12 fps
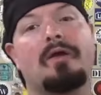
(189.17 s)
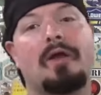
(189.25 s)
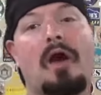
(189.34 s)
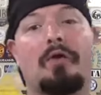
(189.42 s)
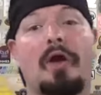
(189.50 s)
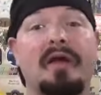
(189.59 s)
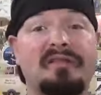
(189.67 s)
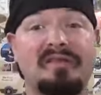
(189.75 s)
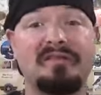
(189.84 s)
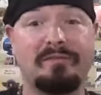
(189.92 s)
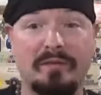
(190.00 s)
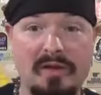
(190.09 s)
called
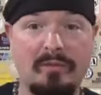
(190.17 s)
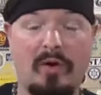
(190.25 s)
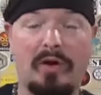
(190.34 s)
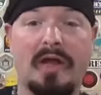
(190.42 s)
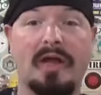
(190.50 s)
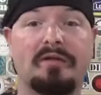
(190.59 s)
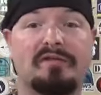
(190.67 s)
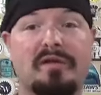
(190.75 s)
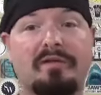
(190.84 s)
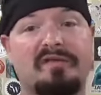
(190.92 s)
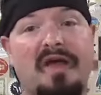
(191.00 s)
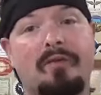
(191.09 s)
Hudson's Flea Market in
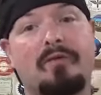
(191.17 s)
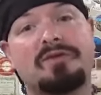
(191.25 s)
Surfside,